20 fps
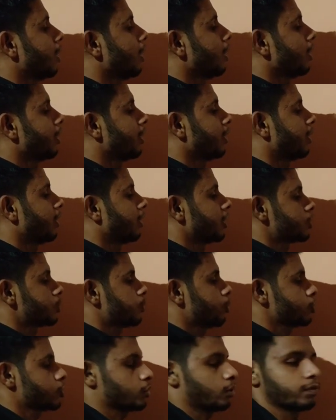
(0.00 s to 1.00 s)
the
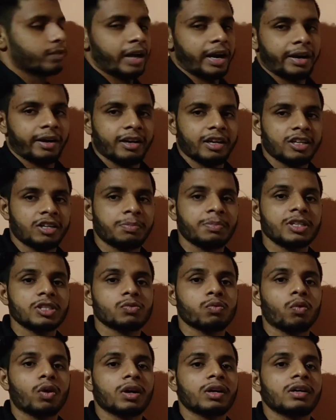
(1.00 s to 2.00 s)
response of that. It
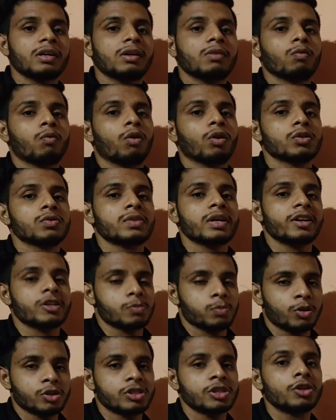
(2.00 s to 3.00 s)
means what was the
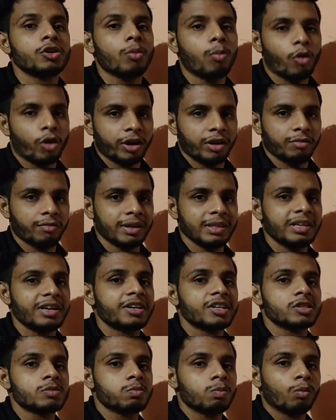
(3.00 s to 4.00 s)
response in your body,
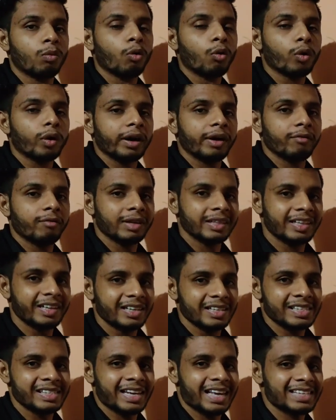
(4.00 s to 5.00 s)
whether it is more,
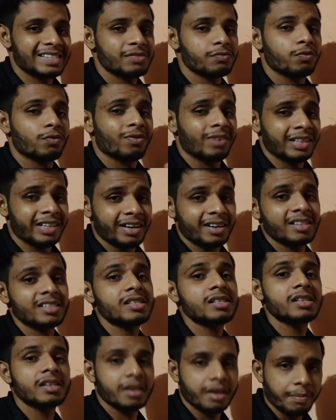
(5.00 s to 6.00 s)
whether it is less, whether it
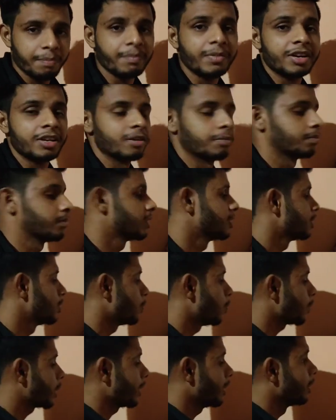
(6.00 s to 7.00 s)
is medium.
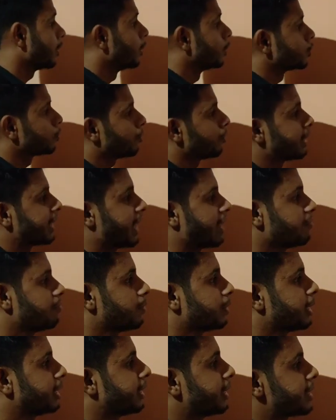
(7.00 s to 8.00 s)
Okay, so we
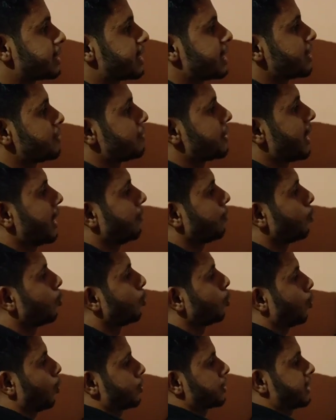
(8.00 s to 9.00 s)
have, in this case, we have
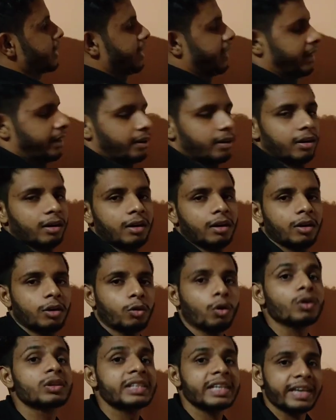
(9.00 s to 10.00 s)
two toxicants.
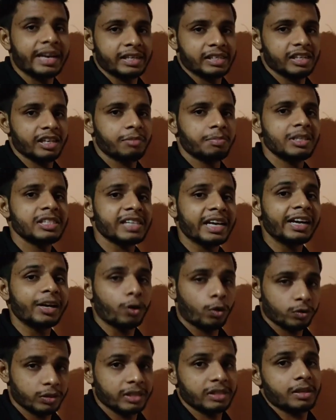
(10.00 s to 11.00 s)
It means
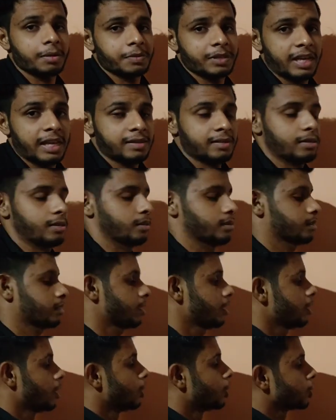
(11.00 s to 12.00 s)
any toxic substances.
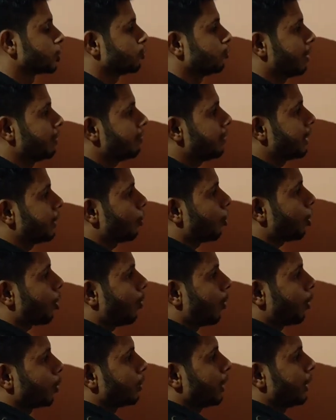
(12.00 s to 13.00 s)
So when we
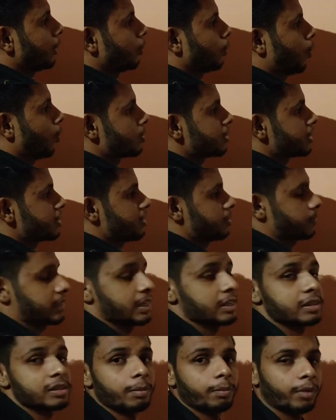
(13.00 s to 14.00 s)
talk about the toxic
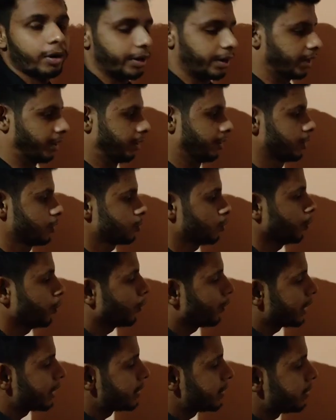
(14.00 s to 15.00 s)
substance number A, so
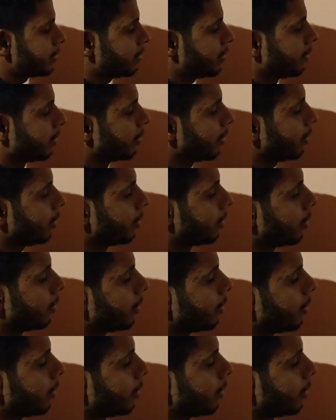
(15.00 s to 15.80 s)
you can see here